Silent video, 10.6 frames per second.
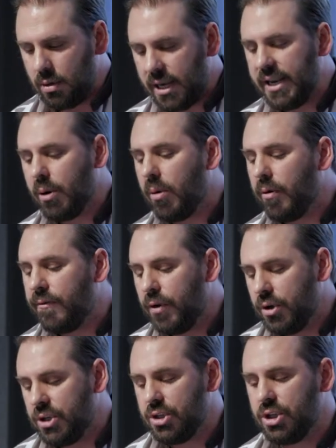And here I refer
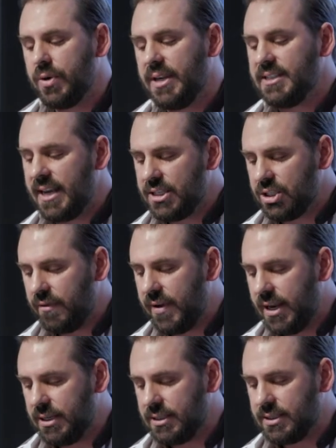you to the translation of
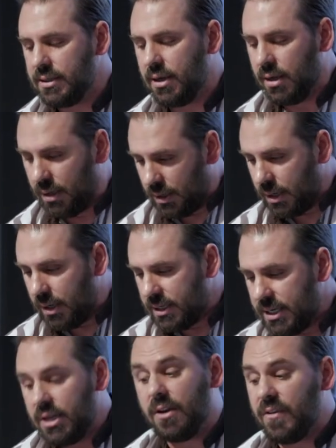Hediger's
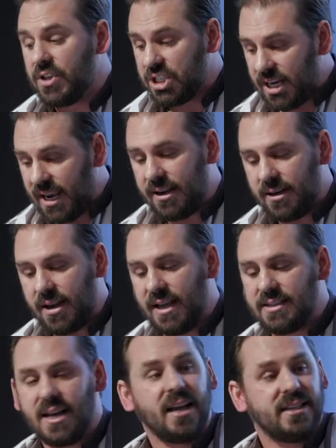Tier de Verstehen
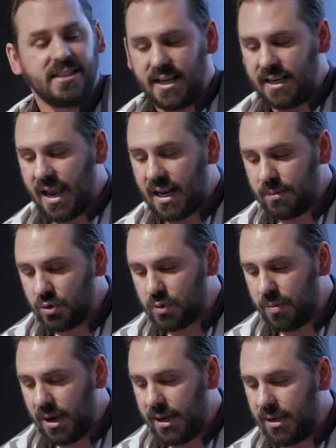as Understanding Animals
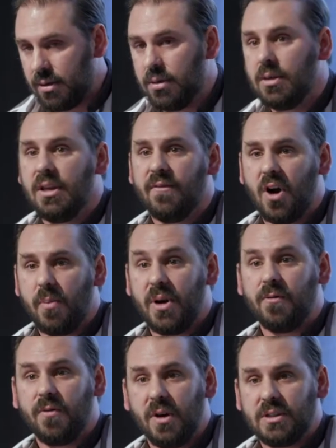by the environmental
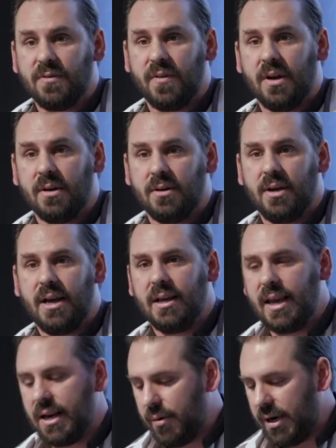philosopher
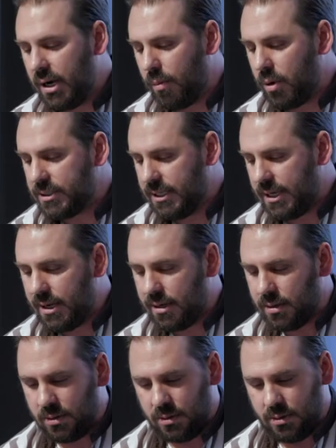Anna-Katerina Labossière,
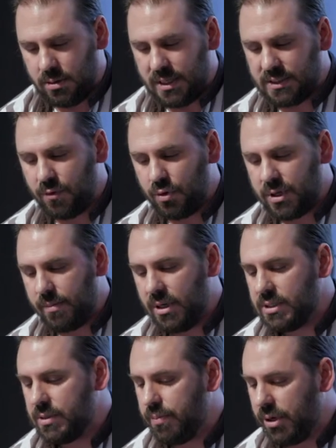that's forthcoming
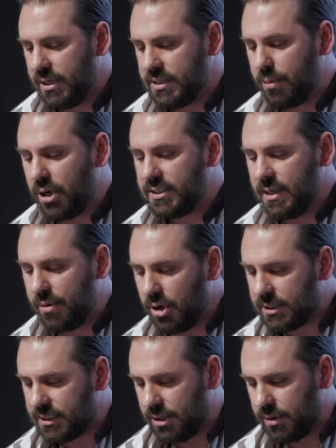in Springer's
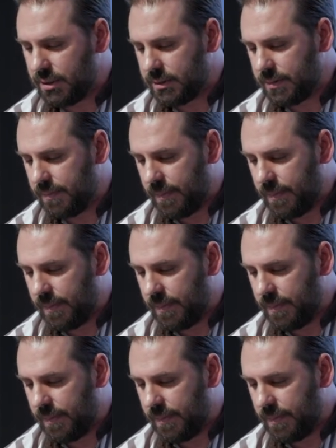Biosemiotic series.